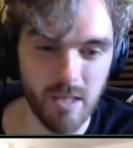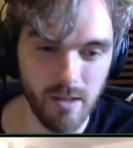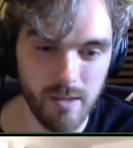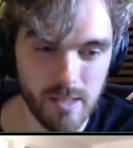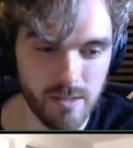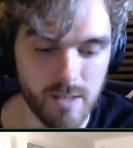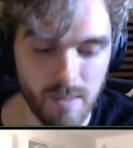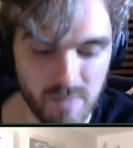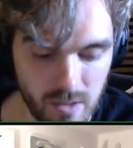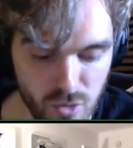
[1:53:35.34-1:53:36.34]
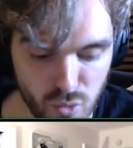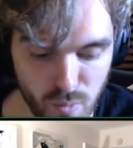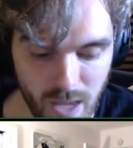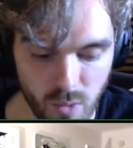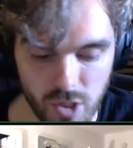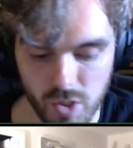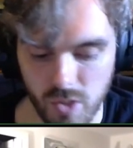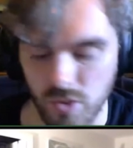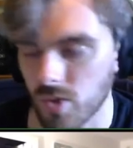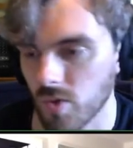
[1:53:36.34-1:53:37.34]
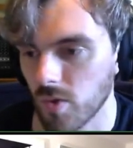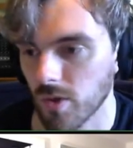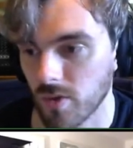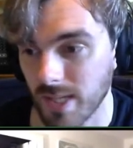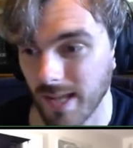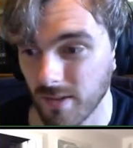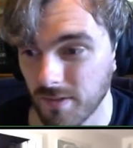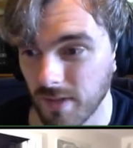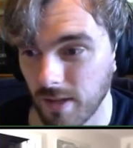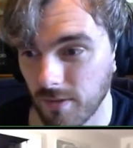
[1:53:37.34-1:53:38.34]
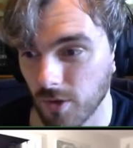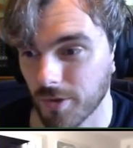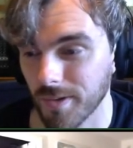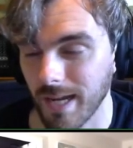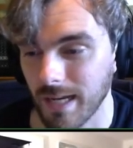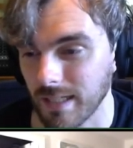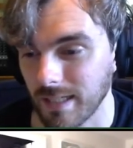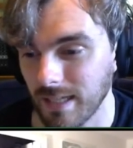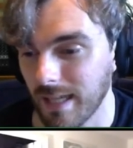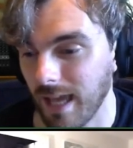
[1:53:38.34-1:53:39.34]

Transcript: This is something that you may wish to do yourself if you're creating